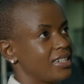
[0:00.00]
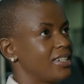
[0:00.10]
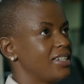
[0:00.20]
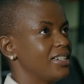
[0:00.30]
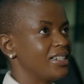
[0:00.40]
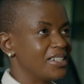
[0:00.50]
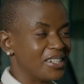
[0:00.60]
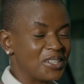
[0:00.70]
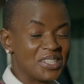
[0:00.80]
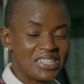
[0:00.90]

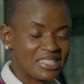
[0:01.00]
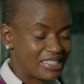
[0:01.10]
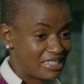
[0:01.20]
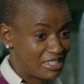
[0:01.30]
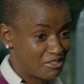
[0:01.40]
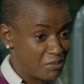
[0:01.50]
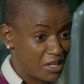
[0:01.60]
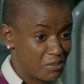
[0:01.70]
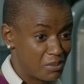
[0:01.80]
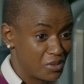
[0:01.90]
Honestly, if
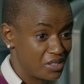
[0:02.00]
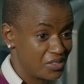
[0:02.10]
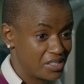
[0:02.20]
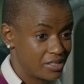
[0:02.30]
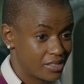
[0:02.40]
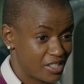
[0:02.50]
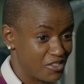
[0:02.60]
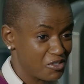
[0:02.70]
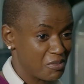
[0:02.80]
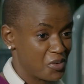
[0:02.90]
my memory
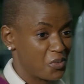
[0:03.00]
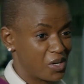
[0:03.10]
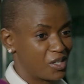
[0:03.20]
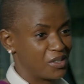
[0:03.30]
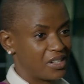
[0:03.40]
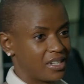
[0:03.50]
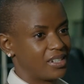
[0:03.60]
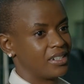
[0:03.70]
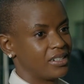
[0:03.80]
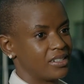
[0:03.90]
serves me well,
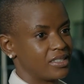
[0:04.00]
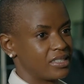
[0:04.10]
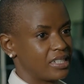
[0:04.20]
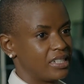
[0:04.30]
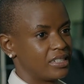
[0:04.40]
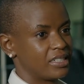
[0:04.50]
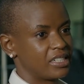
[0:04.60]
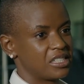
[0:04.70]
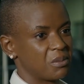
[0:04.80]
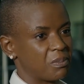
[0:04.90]
I'd say
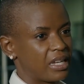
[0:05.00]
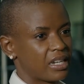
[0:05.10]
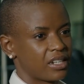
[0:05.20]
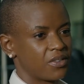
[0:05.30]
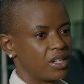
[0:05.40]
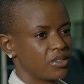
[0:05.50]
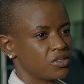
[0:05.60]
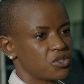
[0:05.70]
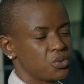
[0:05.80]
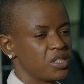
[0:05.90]
dating back
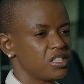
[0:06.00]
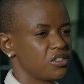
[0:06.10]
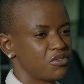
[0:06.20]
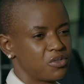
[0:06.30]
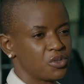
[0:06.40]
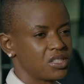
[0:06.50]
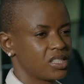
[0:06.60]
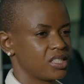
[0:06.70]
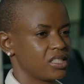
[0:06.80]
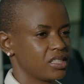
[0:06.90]
around
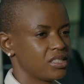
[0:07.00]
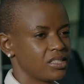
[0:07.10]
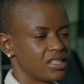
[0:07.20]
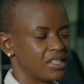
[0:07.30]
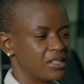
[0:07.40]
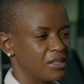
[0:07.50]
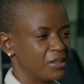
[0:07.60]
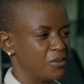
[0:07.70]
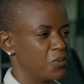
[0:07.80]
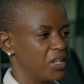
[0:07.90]
2014
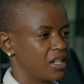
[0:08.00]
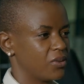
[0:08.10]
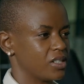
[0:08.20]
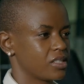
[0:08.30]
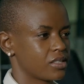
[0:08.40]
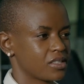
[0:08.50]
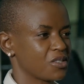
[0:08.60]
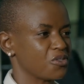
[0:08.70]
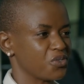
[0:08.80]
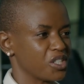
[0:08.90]
when I was
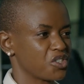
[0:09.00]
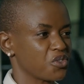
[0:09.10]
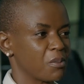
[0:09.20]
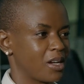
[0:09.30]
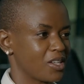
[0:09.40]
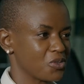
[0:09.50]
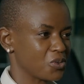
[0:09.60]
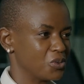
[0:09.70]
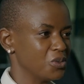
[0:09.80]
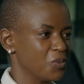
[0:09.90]
still fresh from high
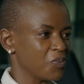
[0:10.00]
school